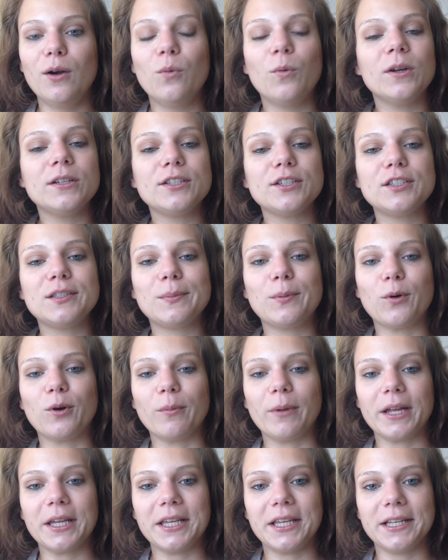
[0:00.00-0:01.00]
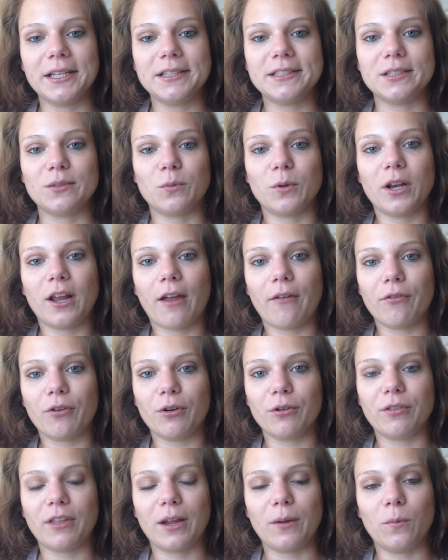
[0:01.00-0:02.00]
want to support my kids in
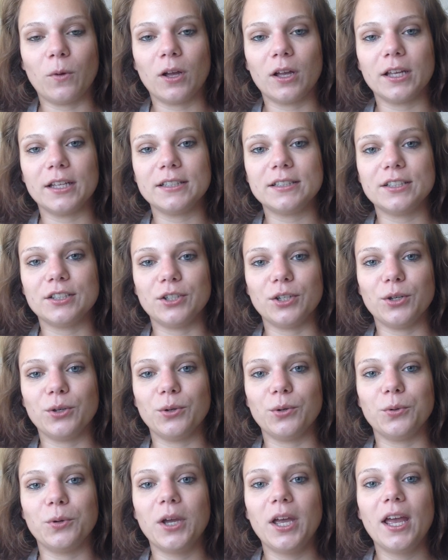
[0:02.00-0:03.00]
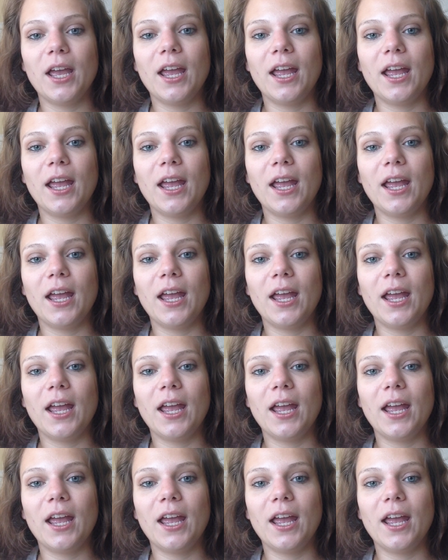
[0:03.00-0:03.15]
whatever they want to do.